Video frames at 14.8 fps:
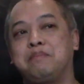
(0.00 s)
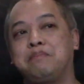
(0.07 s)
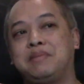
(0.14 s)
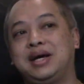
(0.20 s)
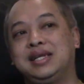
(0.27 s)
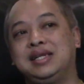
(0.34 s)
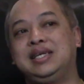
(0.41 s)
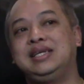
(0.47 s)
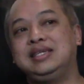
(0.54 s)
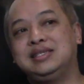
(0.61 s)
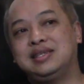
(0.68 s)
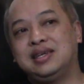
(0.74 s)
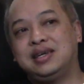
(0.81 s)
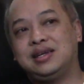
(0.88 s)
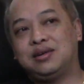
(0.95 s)
My knees
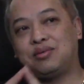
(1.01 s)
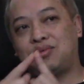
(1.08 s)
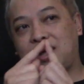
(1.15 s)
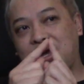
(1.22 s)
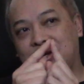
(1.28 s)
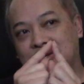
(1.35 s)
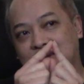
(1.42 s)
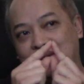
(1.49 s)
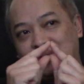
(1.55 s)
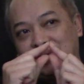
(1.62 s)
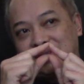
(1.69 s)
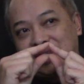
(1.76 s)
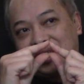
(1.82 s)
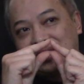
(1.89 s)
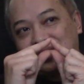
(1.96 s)
hit a rock that was
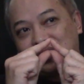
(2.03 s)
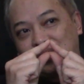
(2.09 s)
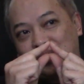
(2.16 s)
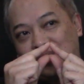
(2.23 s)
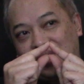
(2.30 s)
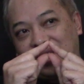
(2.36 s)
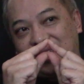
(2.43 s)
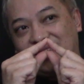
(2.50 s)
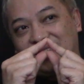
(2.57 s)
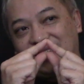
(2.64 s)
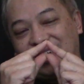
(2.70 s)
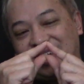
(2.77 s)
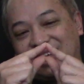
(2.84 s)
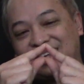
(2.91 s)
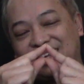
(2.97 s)
like square,
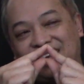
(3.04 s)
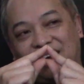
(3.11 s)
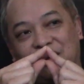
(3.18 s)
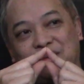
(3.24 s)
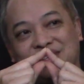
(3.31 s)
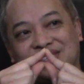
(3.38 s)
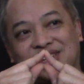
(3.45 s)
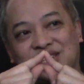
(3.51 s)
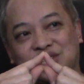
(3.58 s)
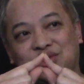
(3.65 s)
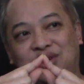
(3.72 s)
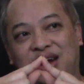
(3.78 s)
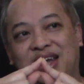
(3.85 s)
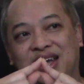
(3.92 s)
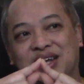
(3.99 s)
like almost like a
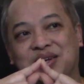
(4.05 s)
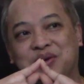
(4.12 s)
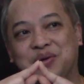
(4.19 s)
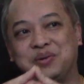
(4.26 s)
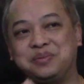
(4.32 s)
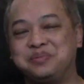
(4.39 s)
triangle.